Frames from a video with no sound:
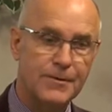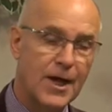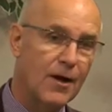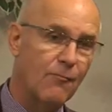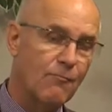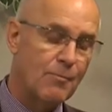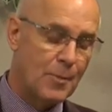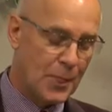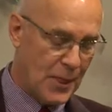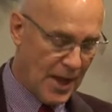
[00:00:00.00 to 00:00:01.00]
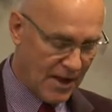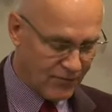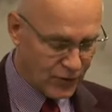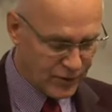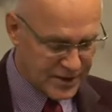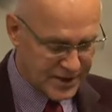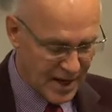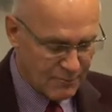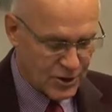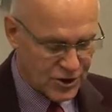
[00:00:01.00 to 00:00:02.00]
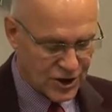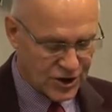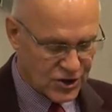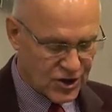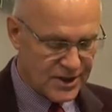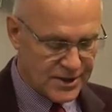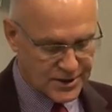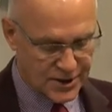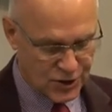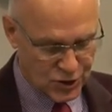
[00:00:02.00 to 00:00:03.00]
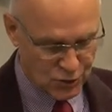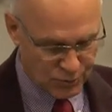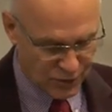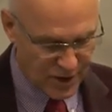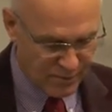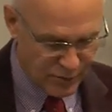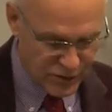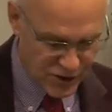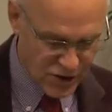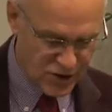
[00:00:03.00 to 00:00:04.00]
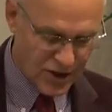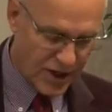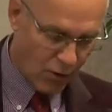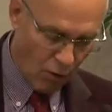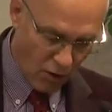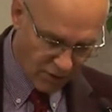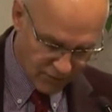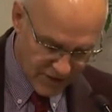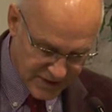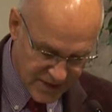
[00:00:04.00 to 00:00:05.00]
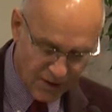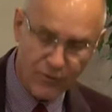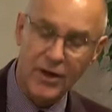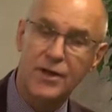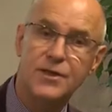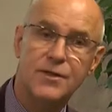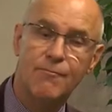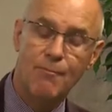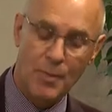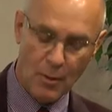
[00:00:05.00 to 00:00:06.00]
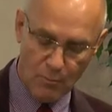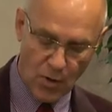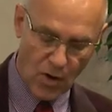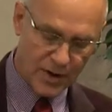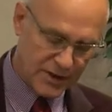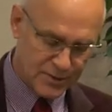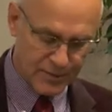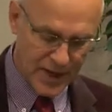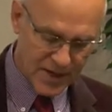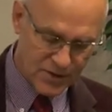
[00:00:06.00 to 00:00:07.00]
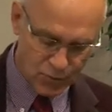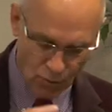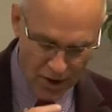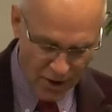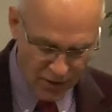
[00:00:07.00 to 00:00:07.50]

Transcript: Now, after establishing Jesus' supreme position in all of these areas, Paul explains one